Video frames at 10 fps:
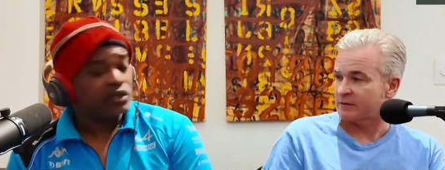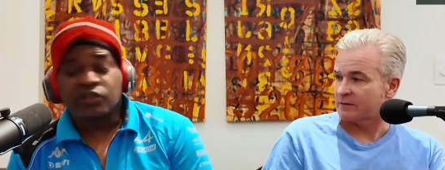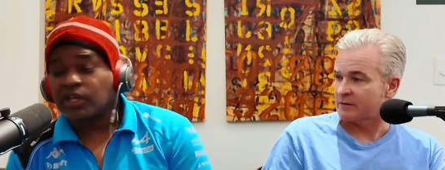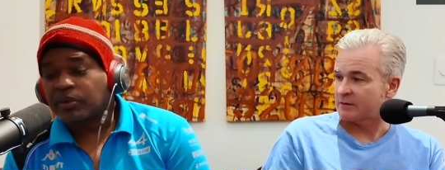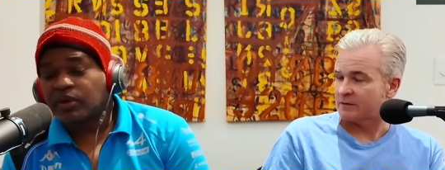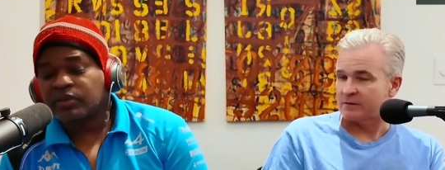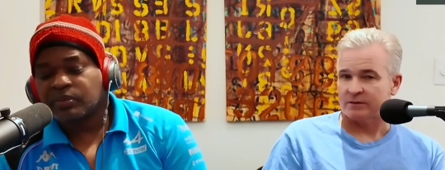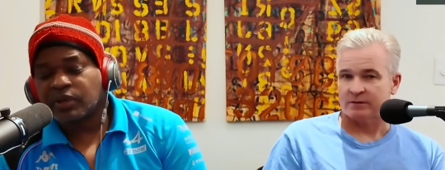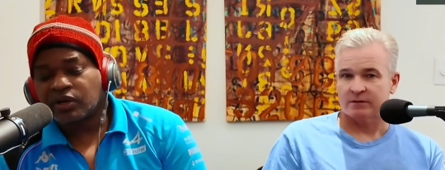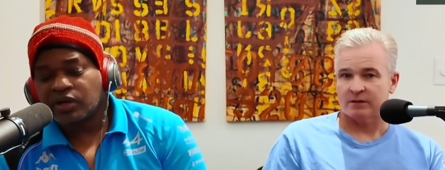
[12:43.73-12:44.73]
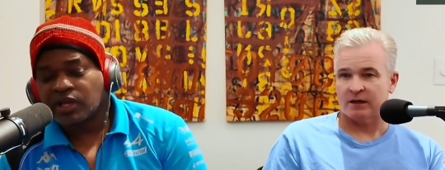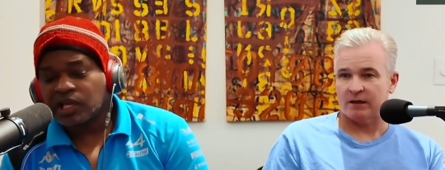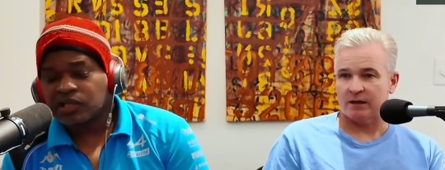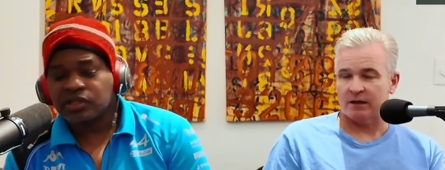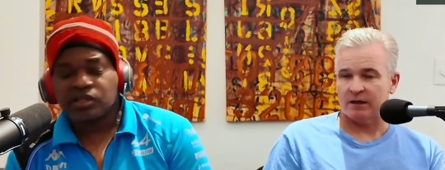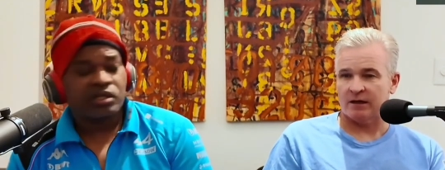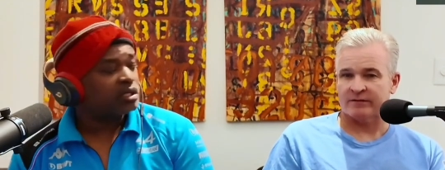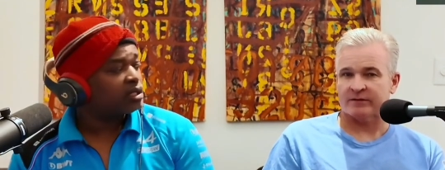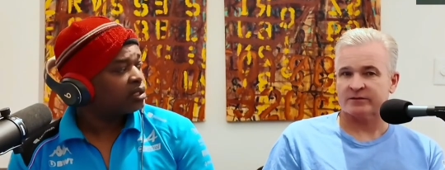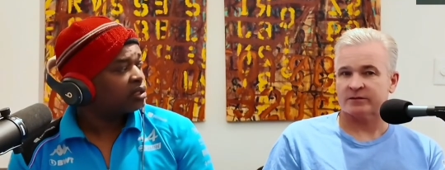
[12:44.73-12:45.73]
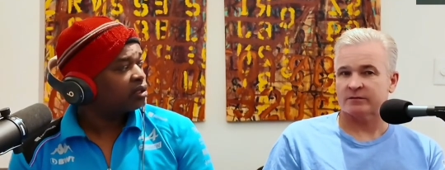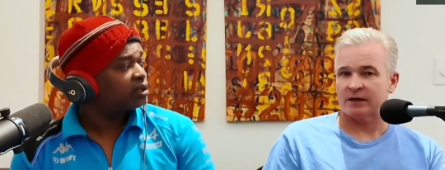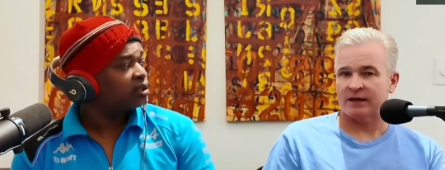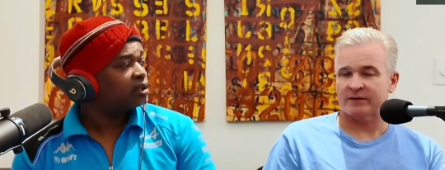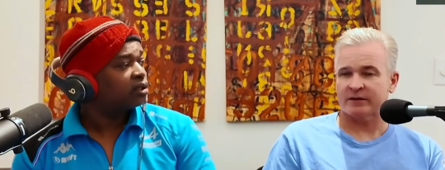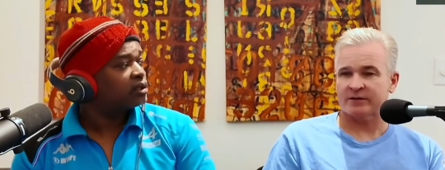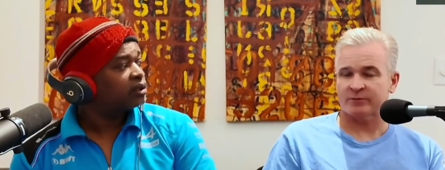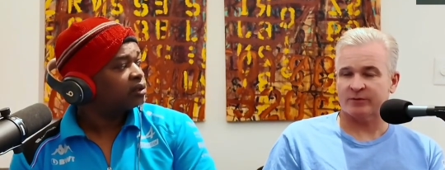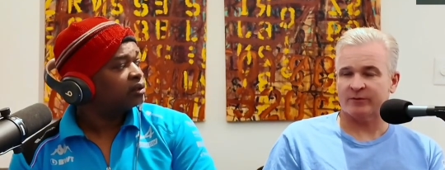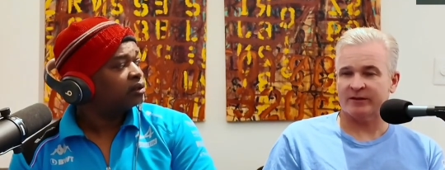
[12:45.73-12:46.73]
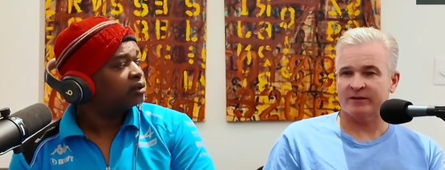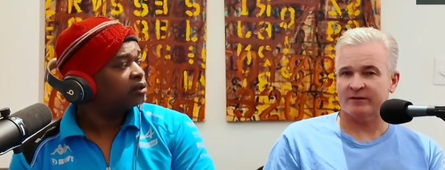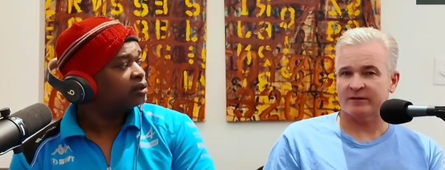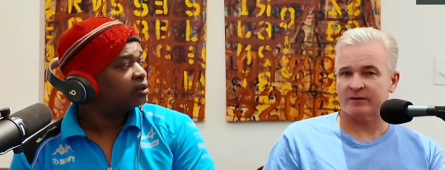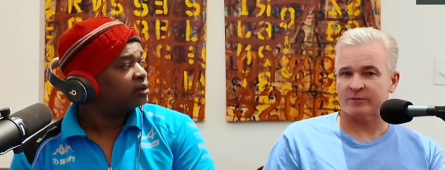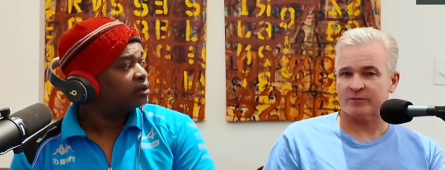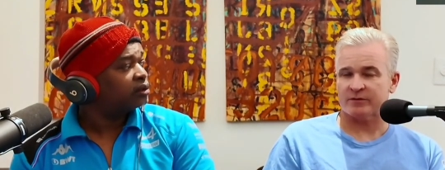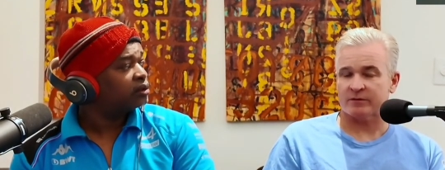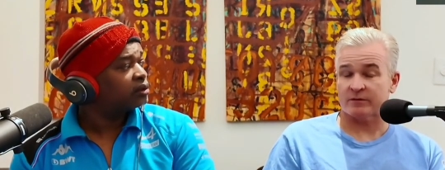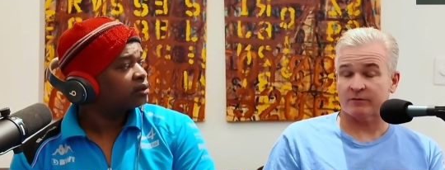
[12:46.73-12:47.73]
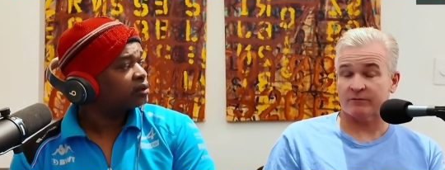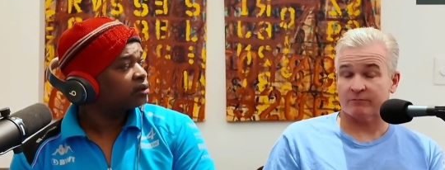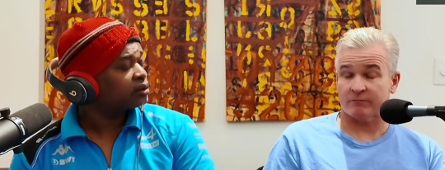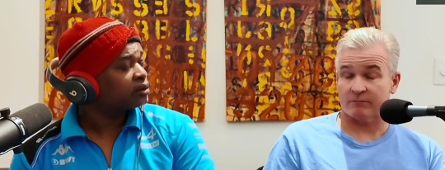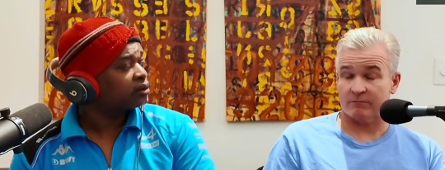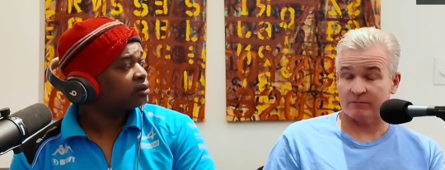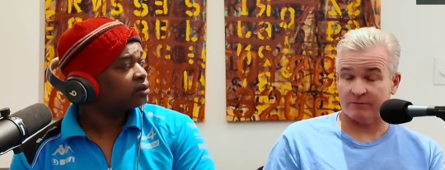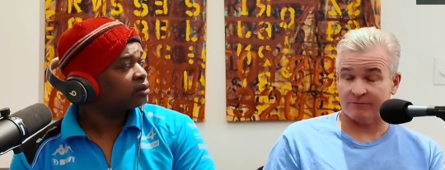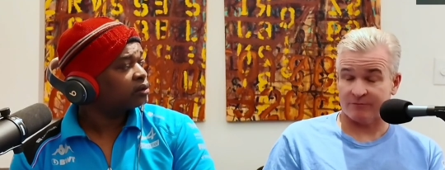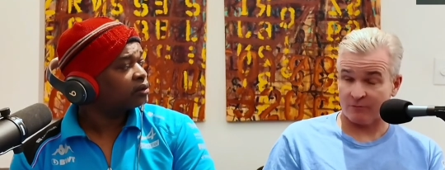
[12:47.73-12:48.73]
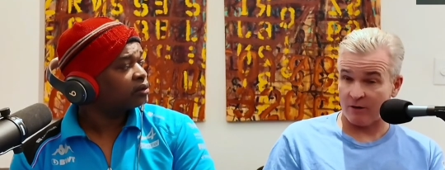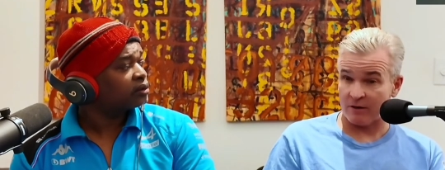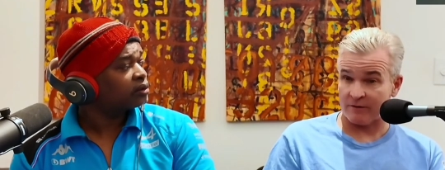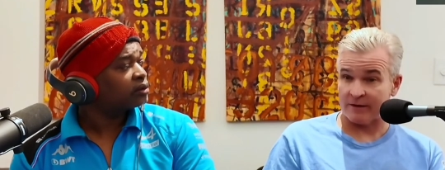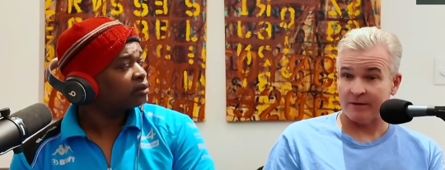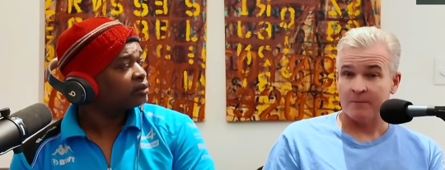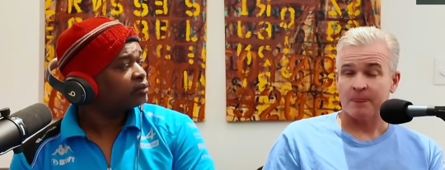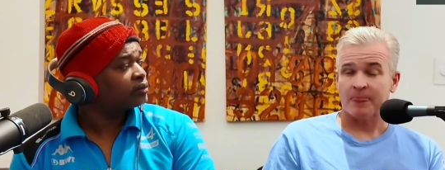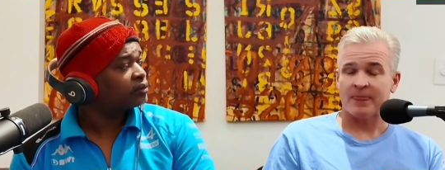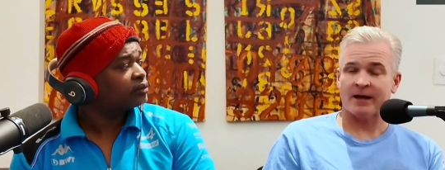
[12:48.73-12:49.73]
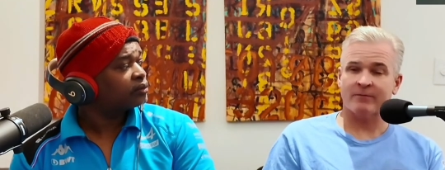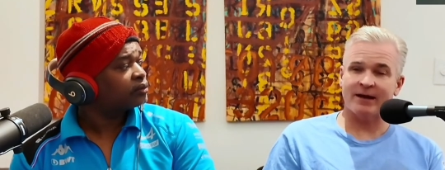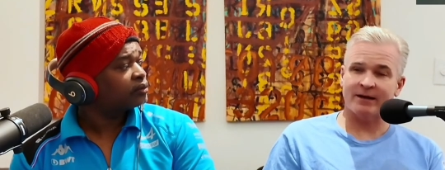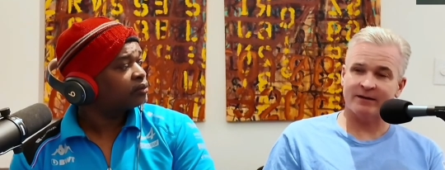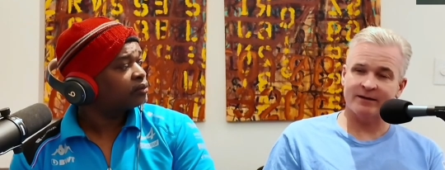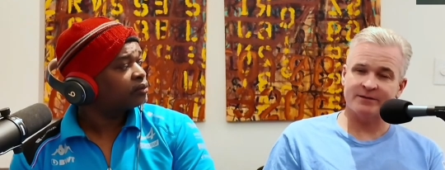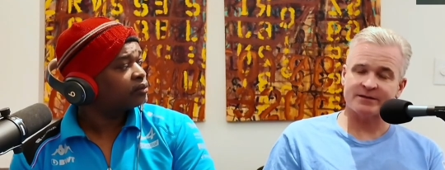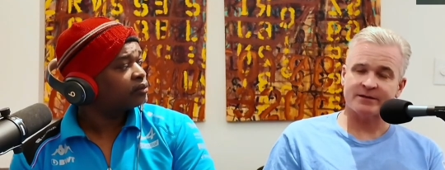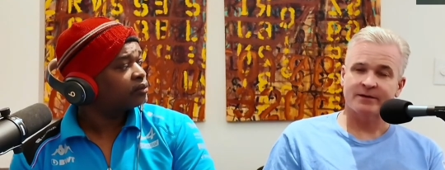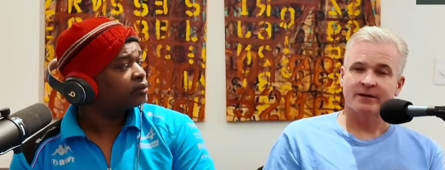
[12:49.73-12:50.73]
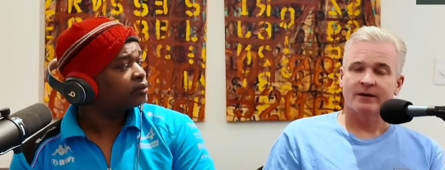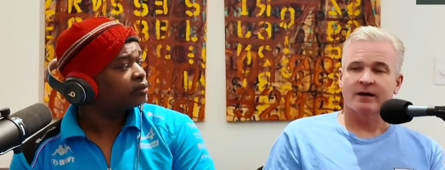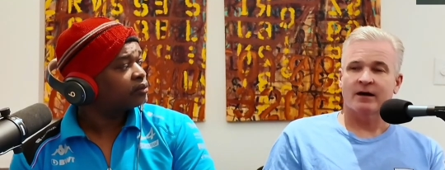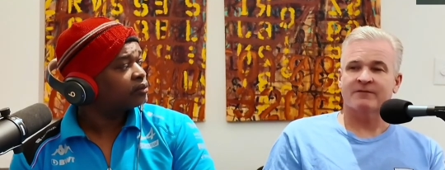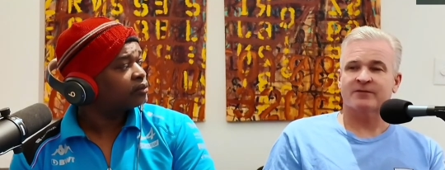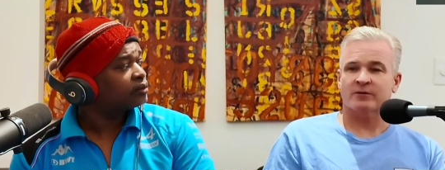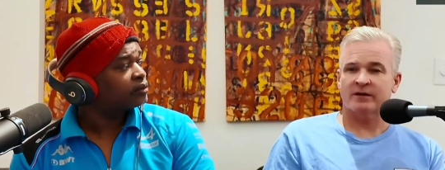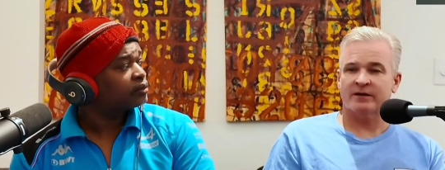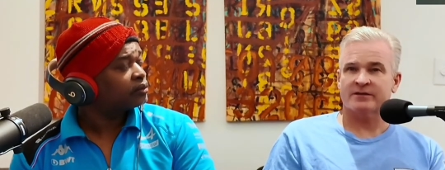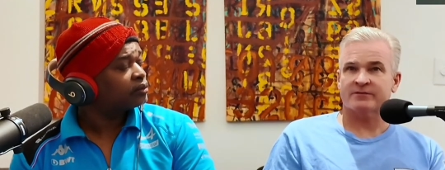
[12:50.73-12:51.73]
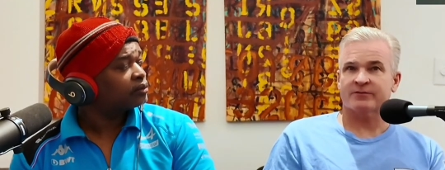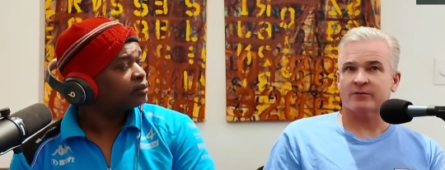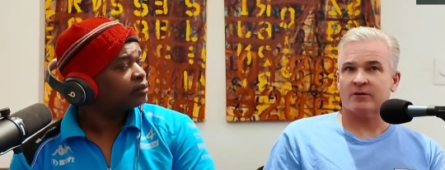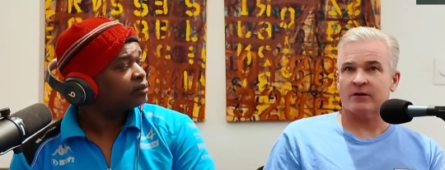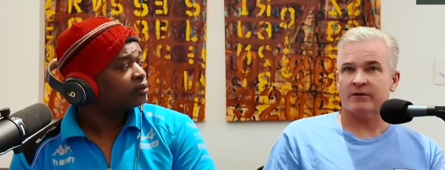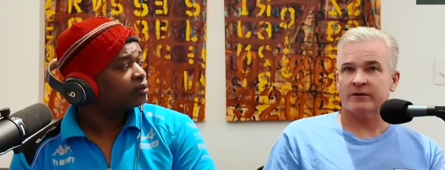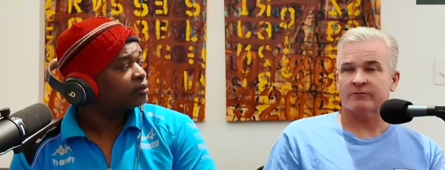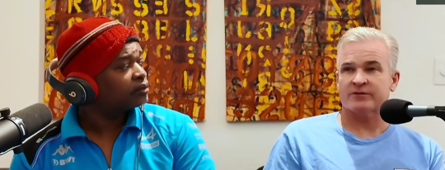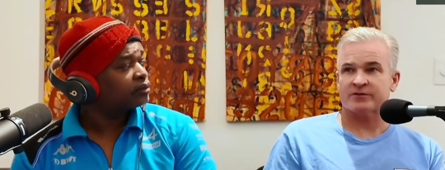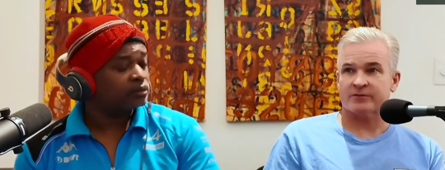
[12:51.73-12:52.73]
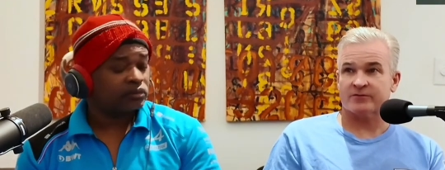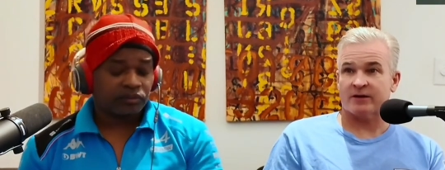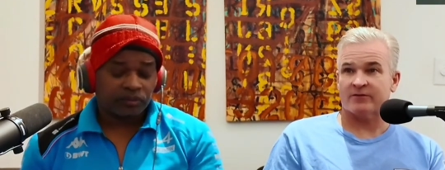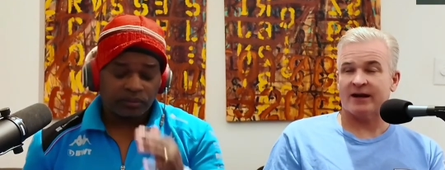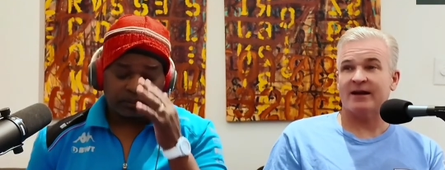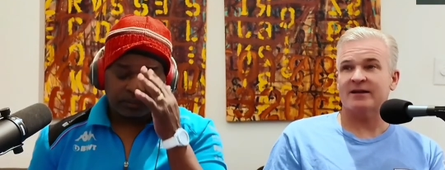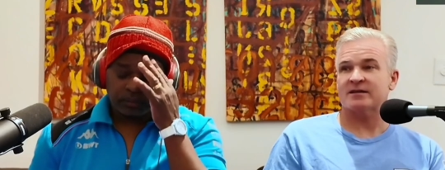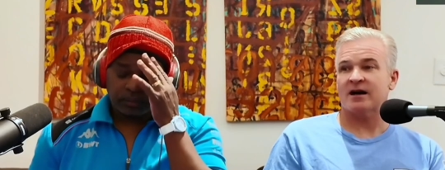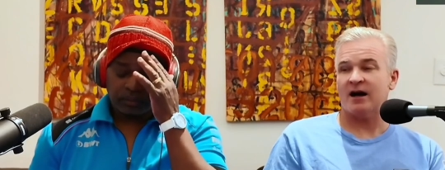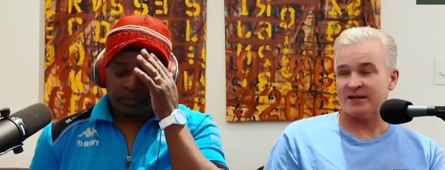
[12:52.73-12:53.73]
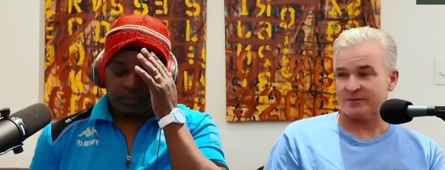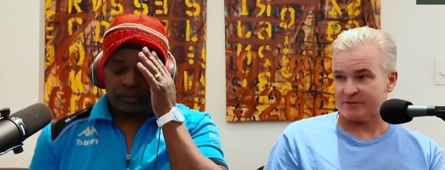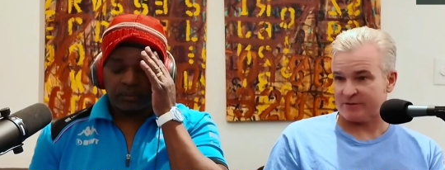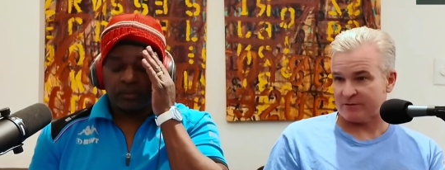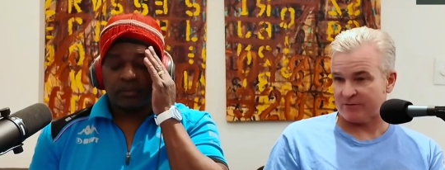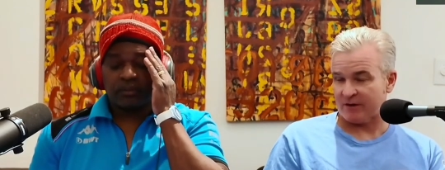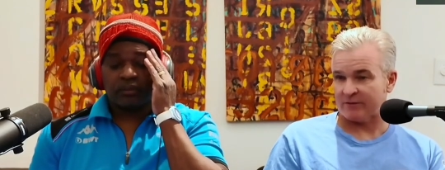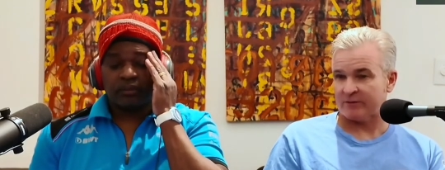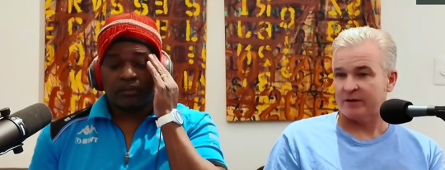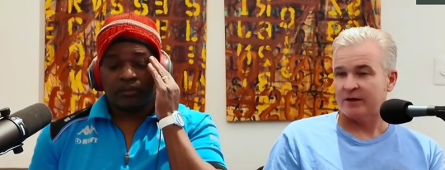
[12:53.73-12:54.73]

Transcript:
Speaker 1: You think Bearman's better than Gasly? I think so. I think because what what he did in the the the Ferrari. Now, granted, he's a he's a Ferrari reserve driver and he's a Haas reserve driver,